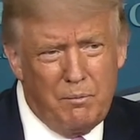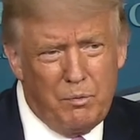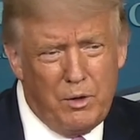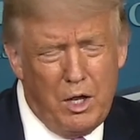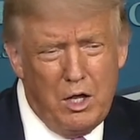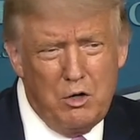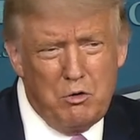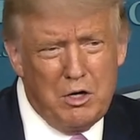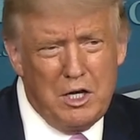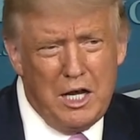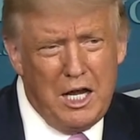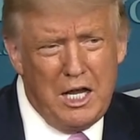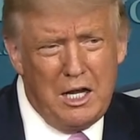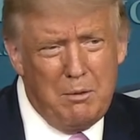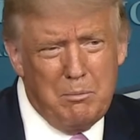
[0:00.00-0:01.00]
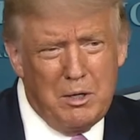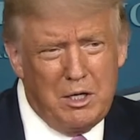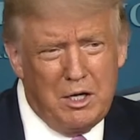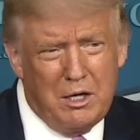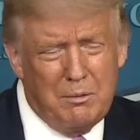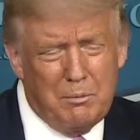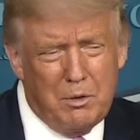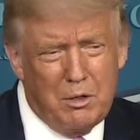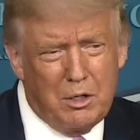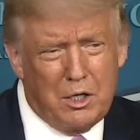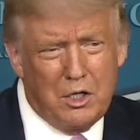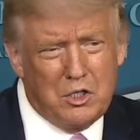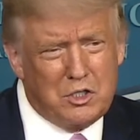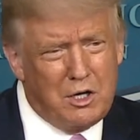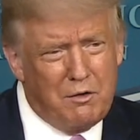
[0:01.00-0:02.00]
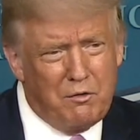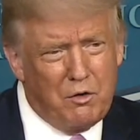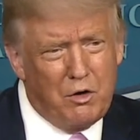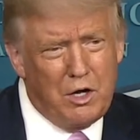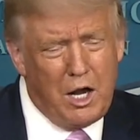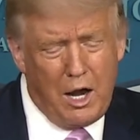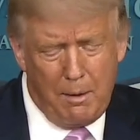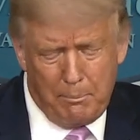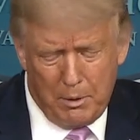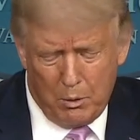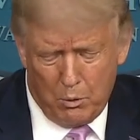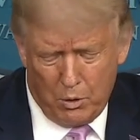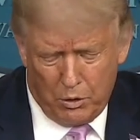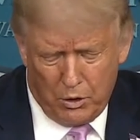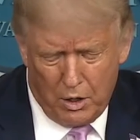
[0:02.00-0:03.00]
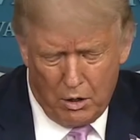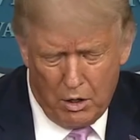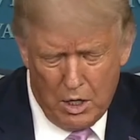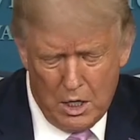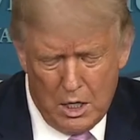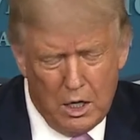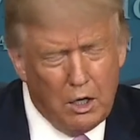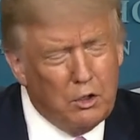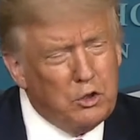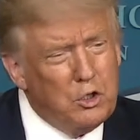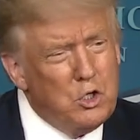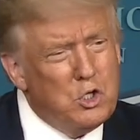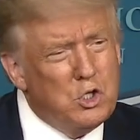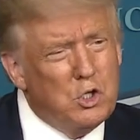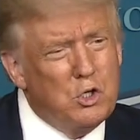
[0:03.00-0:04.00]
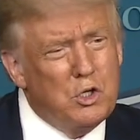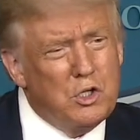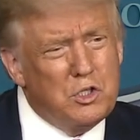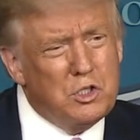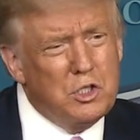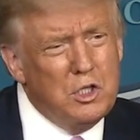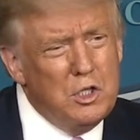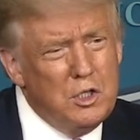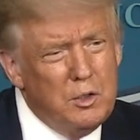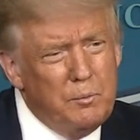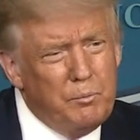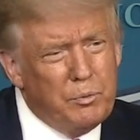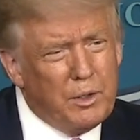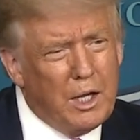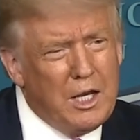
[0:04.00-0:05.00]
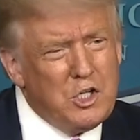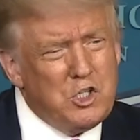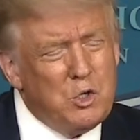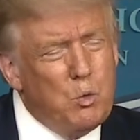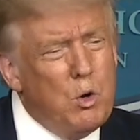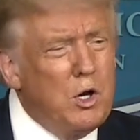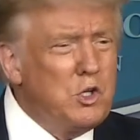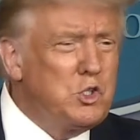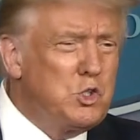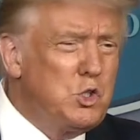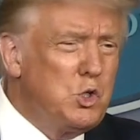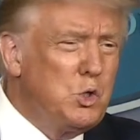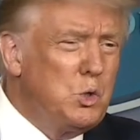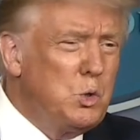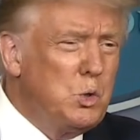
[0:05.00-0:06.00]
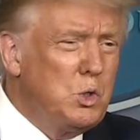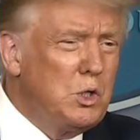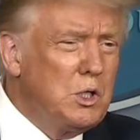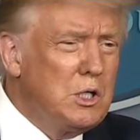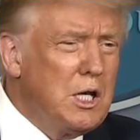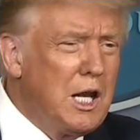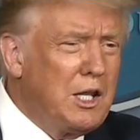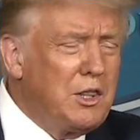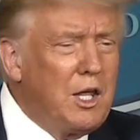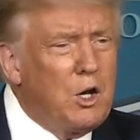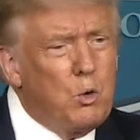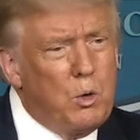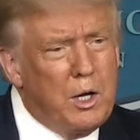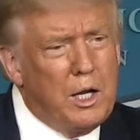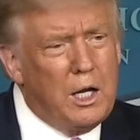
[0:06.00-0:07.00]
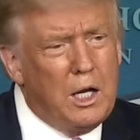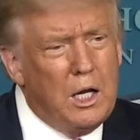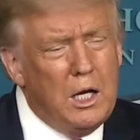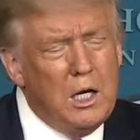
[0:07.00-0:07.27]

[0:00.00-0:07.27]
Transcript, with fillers: 180 million Americans that are very happy with their health insurance, and she wants to take that away.